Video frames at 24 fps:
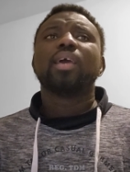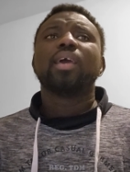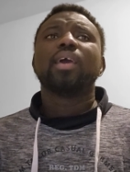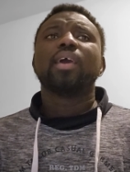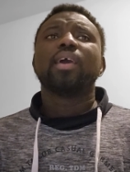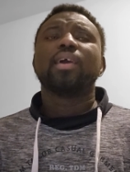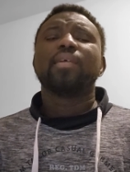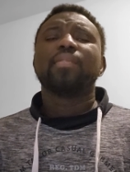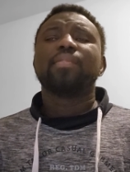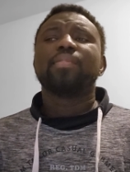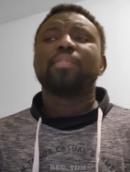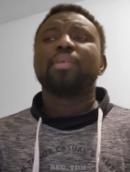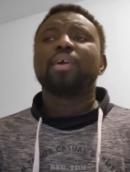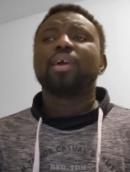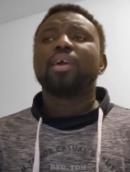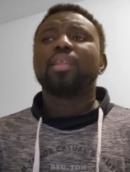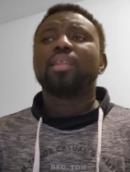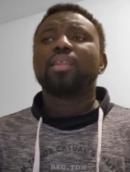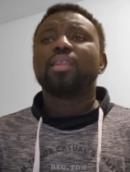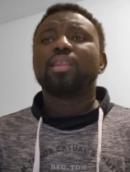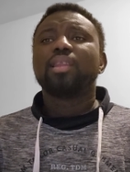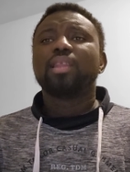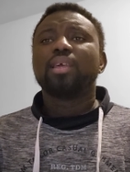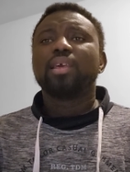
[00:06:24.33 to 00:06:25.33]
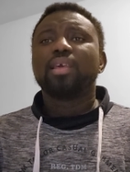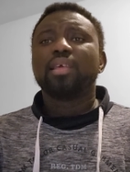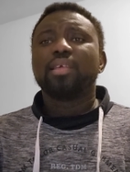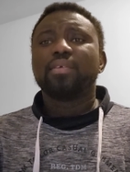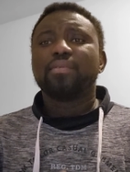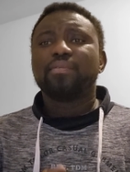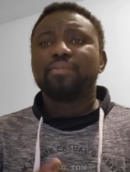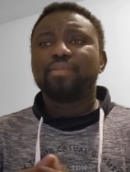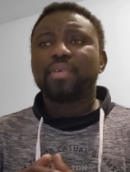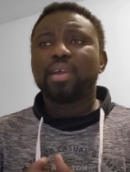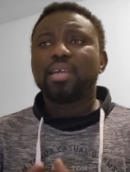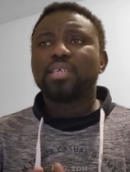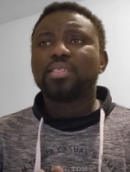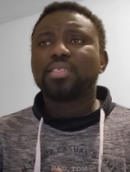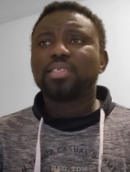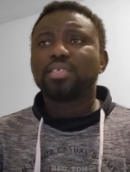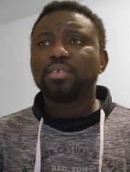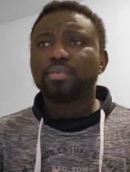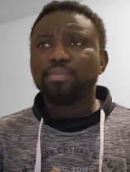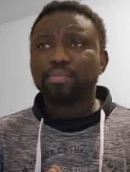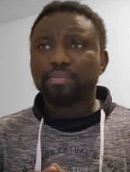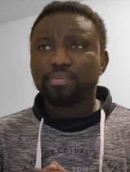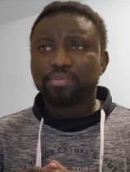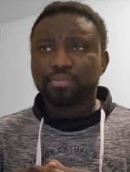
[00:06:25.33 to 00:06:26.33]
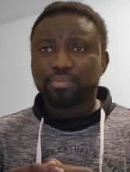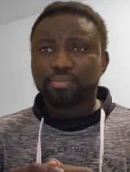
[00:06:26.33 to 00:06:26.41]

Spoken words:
And then effective